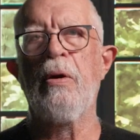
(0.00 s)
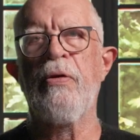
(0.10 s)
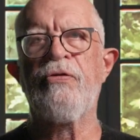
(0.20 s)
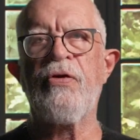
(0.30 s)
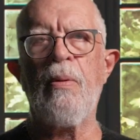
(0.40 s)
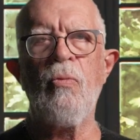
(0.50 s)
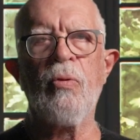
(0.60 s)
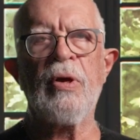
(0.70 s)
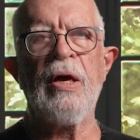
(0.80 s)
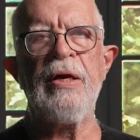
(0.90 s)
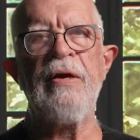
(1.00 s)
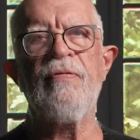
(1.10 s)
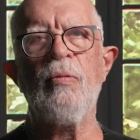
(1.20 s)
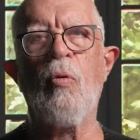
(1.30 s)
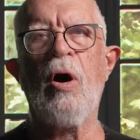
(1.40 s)
Some can
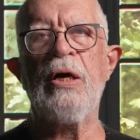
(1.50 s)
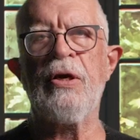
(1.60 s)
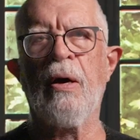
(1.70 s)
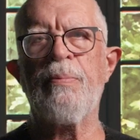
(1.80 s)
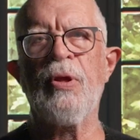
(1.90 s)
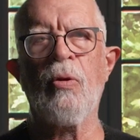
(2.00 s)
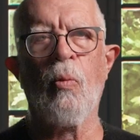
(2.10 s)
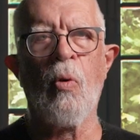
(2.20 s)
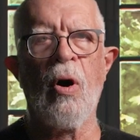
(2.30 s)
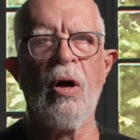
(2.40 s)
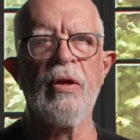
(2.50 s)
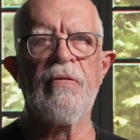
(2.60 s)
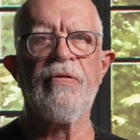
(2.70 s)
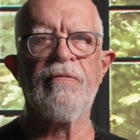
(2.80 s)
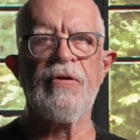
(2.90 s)
even wind up in the wall
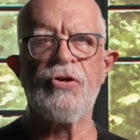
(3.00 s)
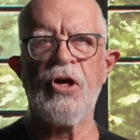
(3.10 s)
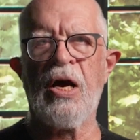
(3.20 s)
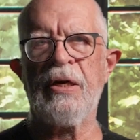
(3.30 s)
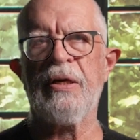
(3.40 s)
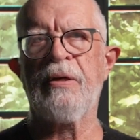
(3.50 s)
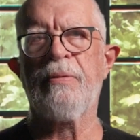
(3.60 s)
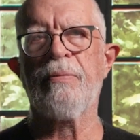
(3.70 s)
of the vagina.